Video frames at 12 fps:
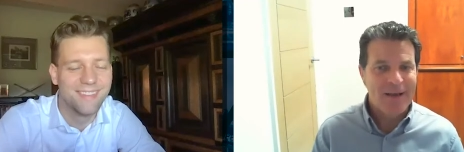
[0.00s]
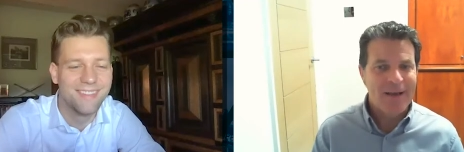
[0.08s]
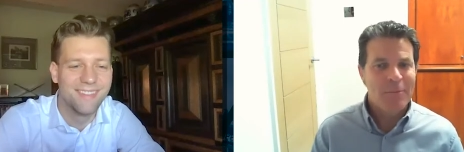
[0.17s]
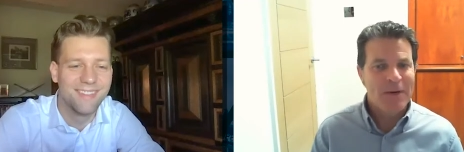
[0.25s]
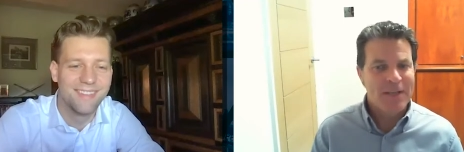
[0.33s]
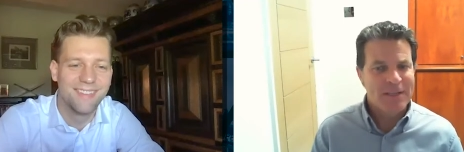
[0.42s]
Speaker 1: but
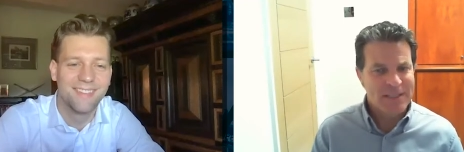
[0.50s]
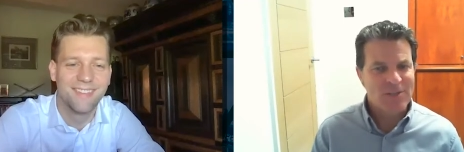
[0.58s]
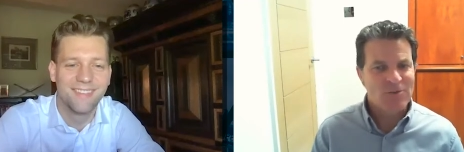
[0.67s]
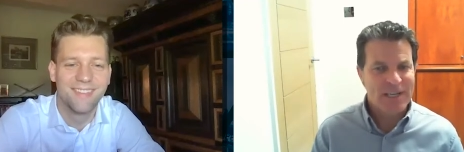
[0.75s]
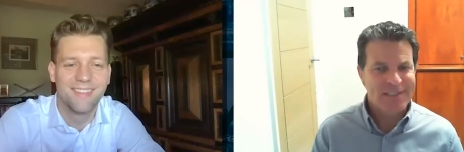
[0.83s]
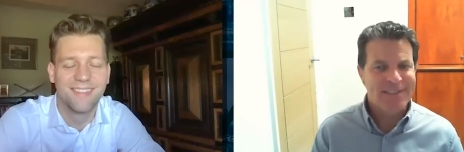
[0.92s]
it's
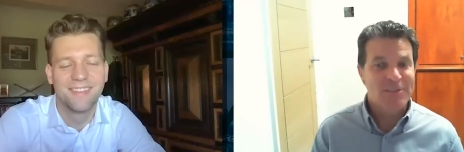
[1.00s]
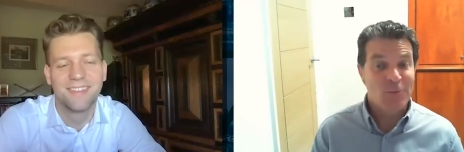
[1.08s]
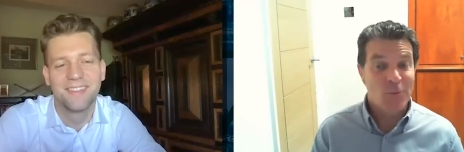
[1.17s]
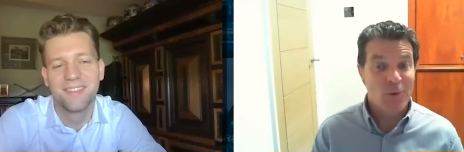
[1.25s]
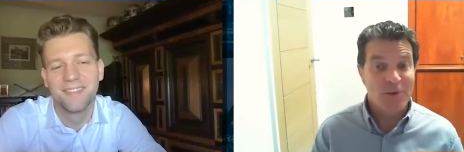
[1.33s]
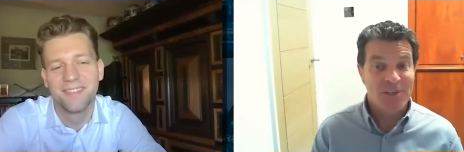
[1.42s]
interesting to
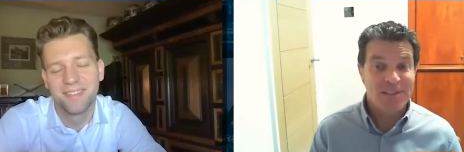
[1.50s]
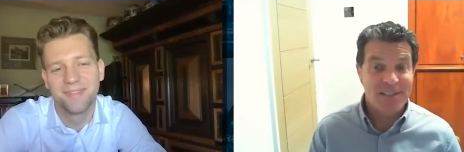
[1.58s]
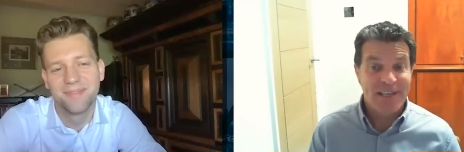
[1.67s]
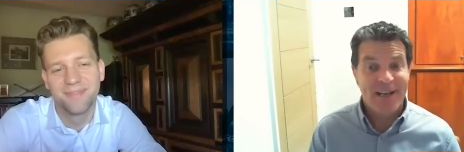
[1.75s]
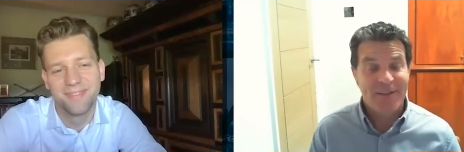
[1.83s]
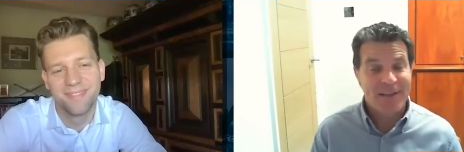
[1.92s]
watch it and see
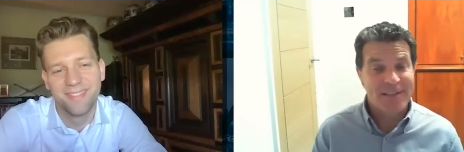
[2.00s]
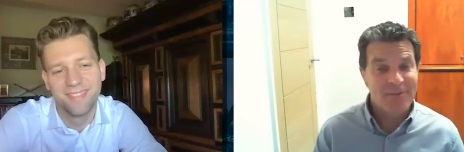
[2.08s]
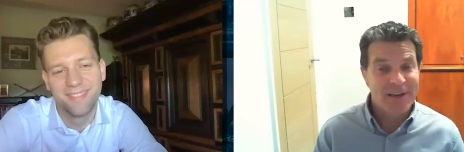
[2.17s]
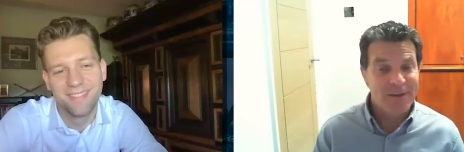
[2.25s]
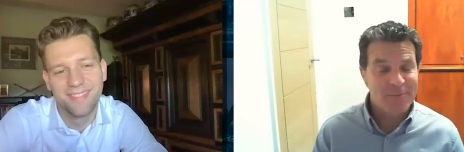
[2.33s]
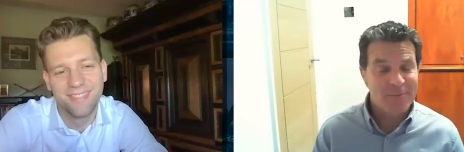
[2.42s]
how that
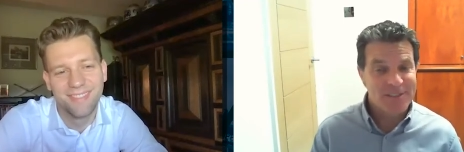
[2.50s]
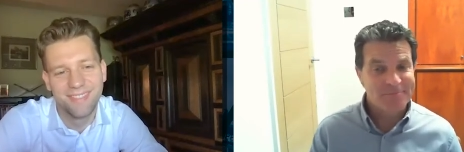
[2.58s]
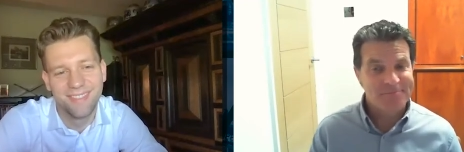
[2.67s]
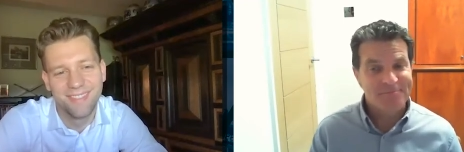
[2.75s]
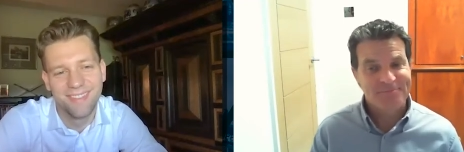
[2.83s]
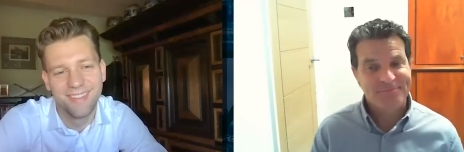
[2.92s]
develops.
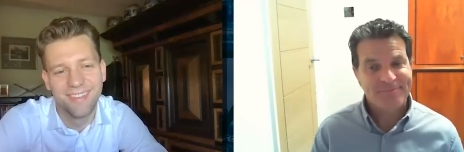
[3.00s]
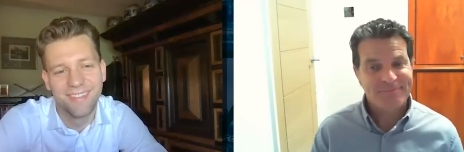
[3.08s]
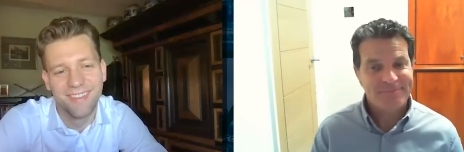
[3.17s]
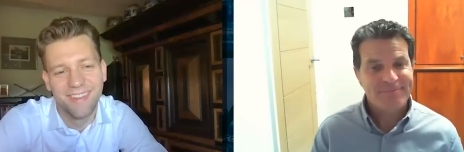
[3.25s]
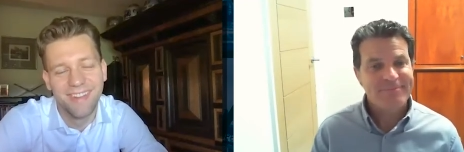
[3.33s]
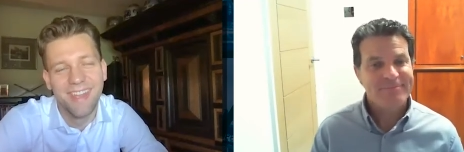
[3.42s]

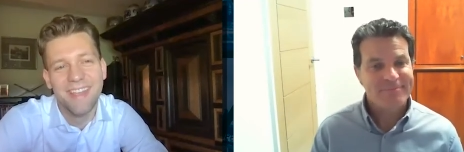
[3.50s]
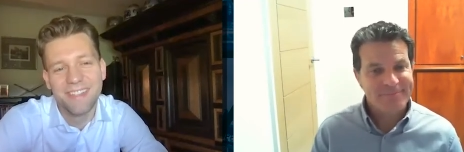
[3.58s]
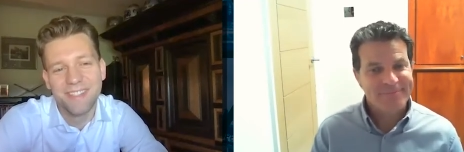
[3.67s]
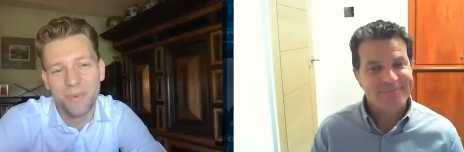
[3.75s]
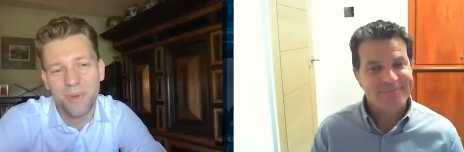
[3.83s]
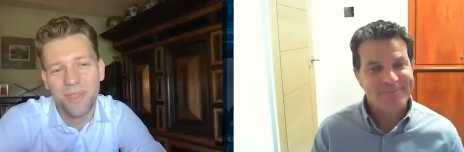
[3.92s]
Speaker 2: Agreed.
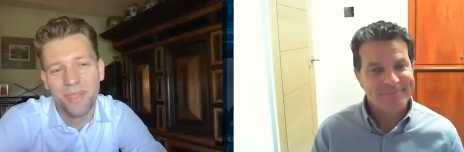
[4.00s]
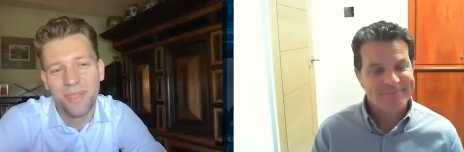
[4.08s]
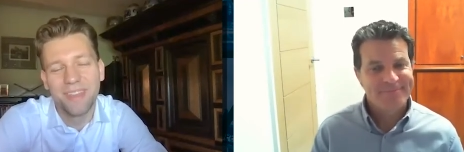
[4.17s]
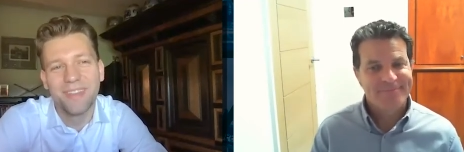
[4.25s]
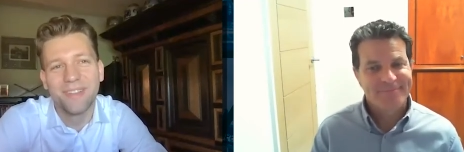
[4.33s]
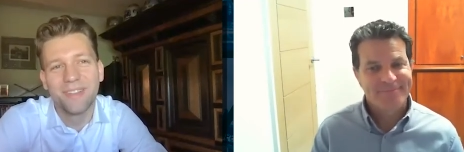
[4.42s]
So one thing
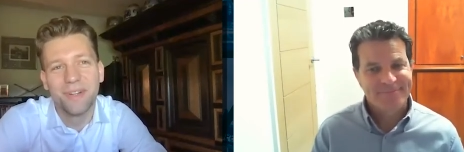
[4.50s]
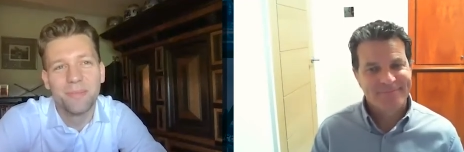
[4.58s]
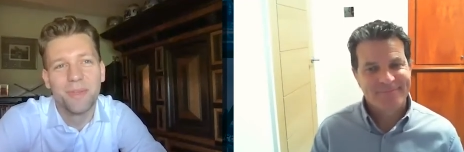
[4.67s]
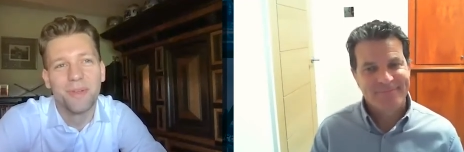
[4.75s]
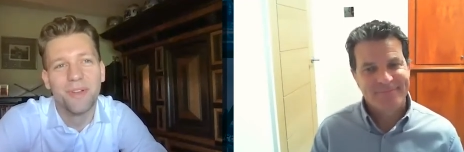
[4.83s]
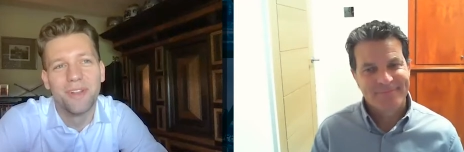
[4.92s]
you told
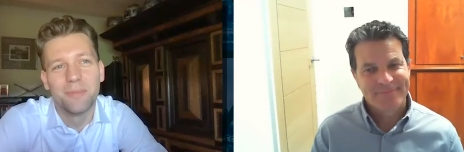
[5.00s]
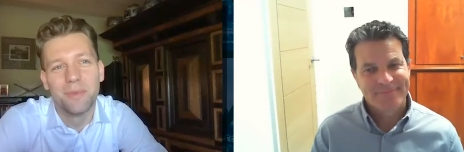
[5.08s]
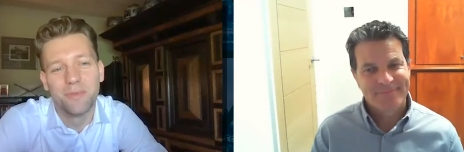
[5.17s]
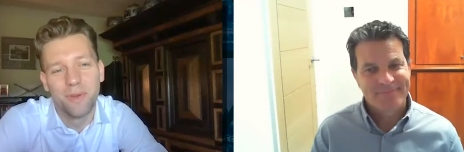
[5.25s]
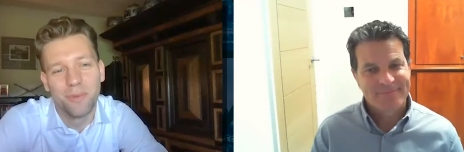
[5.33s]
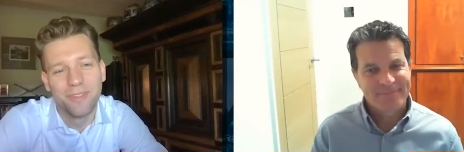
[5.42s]
me earlier
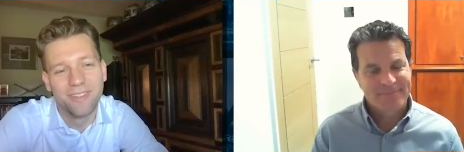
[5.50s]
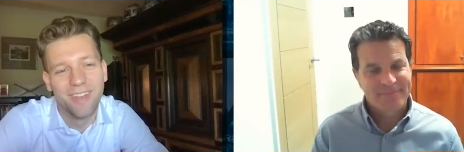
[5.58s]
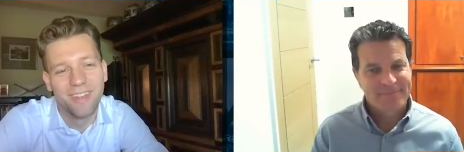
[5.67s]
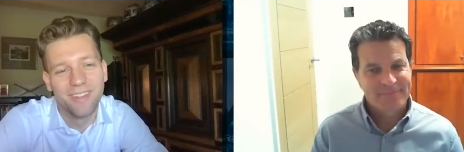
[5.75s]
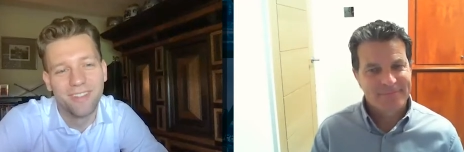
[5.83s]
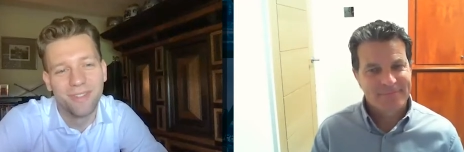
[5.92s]
before we
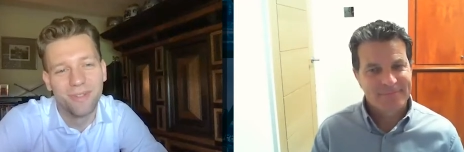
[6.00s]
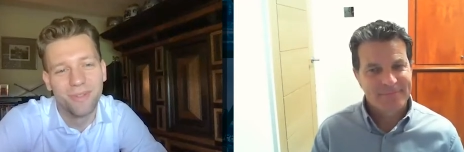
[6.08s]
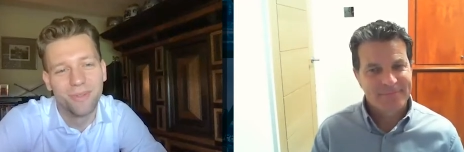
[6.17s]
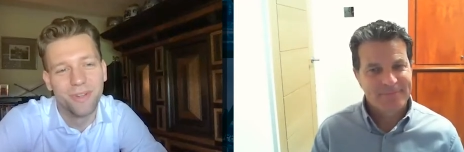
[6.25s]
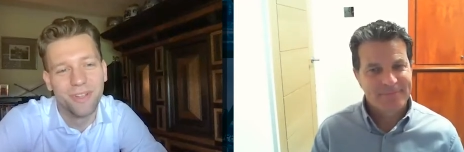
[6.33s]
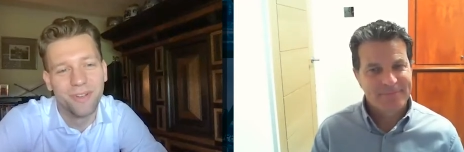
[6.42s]
started to
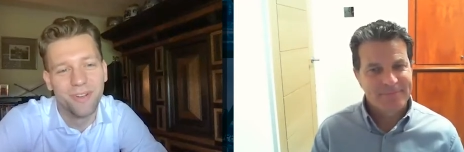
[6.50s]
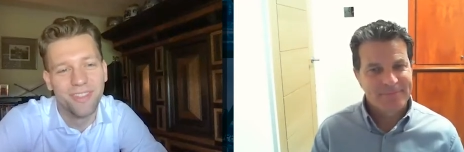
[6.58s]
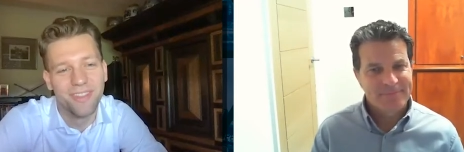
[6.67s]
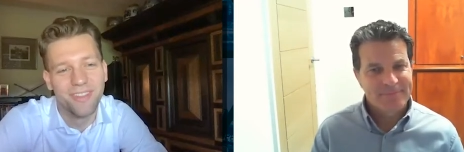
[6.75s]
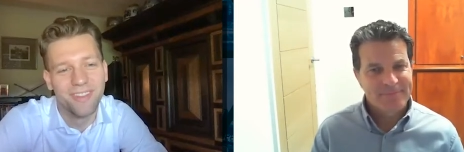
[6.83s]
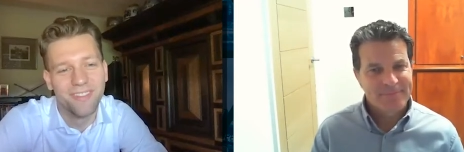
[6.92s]
record
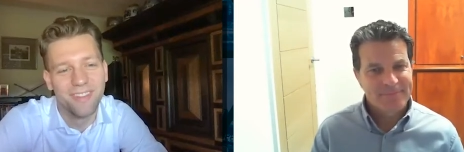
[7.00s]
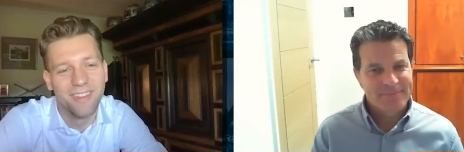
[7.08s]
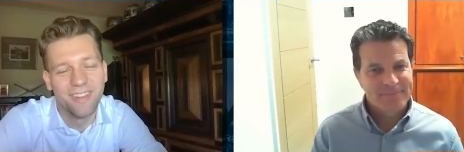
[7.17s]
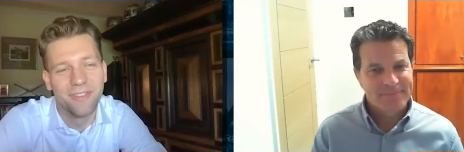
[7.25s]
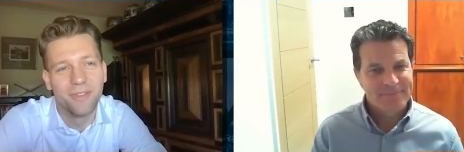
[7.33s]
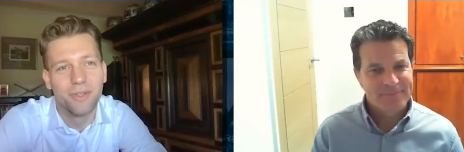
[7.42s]
the
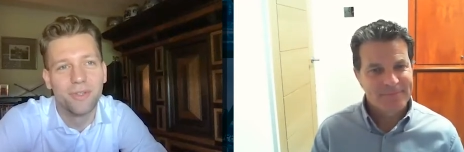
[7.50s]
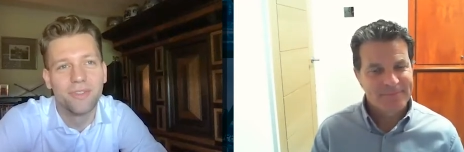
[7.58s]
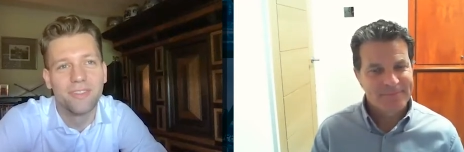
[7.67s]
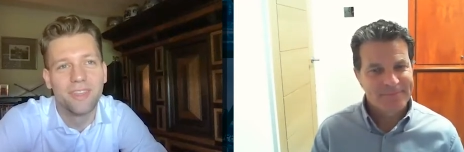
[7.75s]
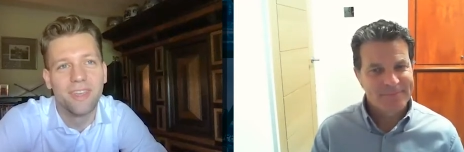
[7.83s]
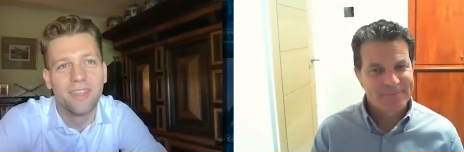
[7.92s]
interview, you
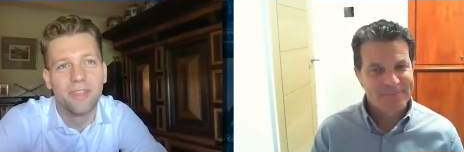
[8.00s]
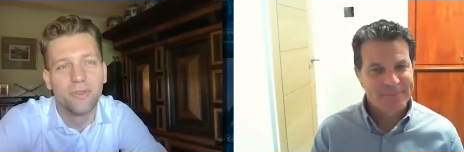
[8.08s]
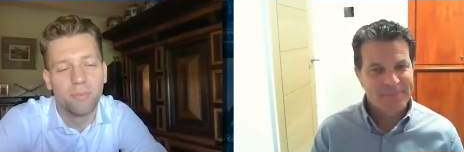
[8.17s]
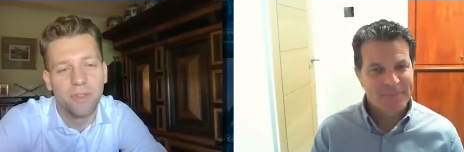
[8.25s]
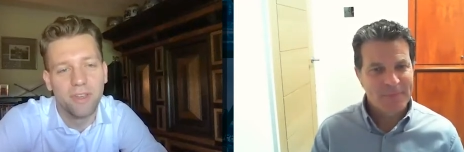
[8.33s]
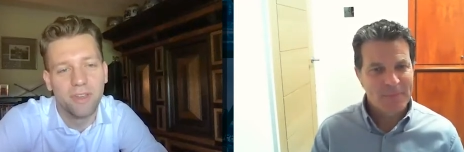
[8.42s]
said you've
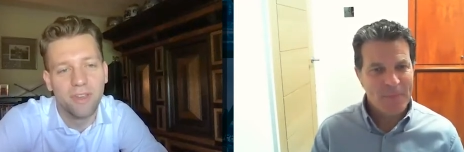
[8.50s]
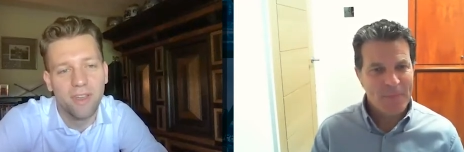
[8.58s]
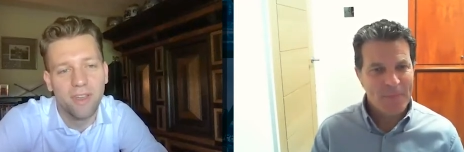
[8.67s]
been